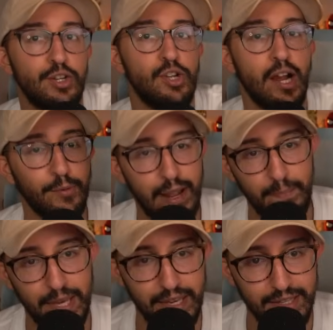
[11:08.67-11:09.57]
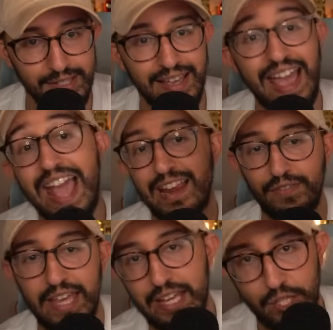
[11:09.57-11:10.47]
Your Darkrai pings, and
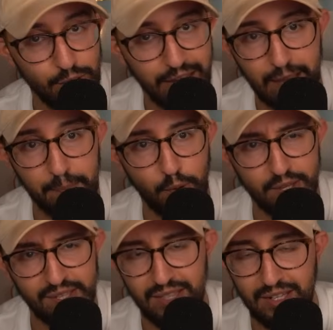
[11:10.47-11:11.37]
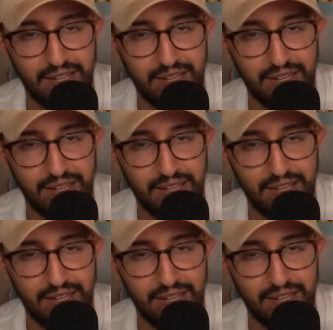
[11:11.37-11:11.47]
if they hit you, they get poisoned.